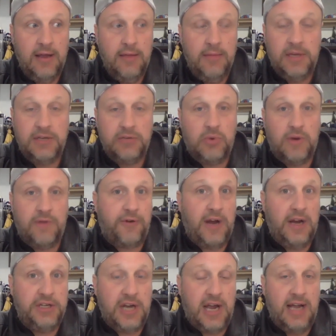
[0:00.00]
Because what a
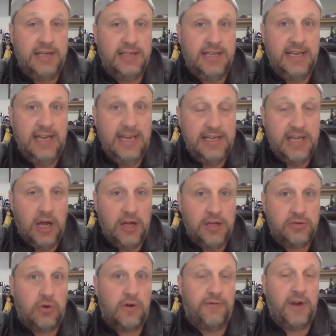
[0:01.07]
franchisee does,
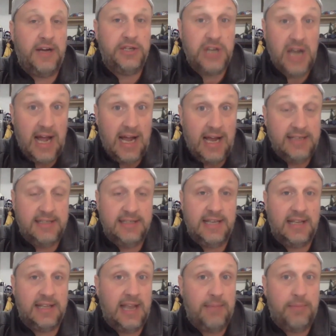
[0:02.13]
or a franchise, is
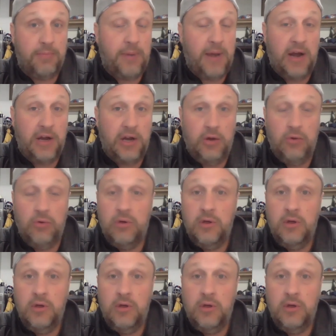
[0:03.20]
that they prepare you